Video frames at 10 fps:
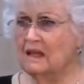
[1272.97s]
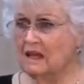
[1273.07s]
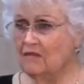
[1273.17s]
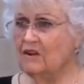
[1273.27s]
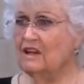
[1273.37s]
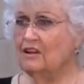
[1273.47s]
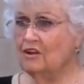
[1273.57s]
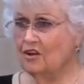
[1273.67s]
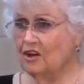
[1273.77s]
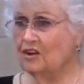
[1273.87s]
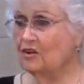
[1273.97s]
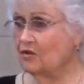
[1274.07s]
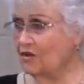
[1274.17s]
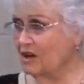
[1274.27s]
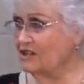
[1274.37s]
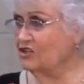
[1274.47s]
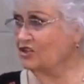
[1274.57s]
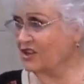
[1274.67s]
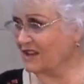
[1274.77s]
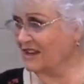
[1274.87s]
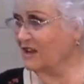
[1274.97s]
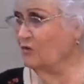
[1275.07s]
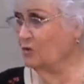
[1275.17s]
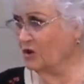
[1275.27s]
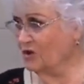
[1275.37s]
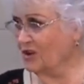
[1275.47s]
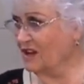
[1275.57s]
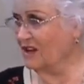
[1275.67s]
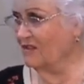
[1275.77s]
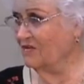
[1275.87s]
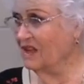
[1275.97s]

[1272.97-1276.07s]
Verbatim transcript: even in carrying a cross you can get weary.